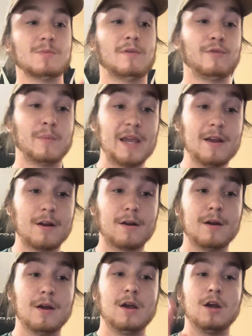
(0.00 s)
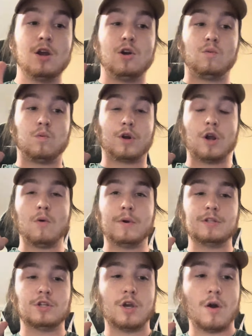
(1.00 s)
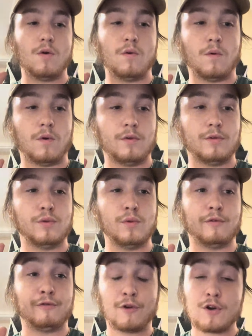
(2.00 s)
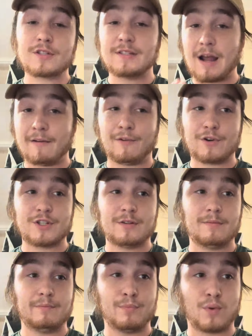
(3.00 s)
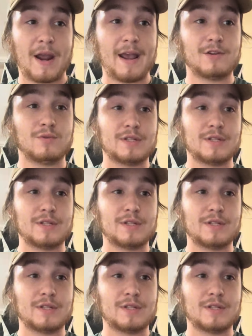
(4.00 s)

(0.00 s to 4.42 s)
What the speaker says: But from here, we're going to go through the first diversion branch,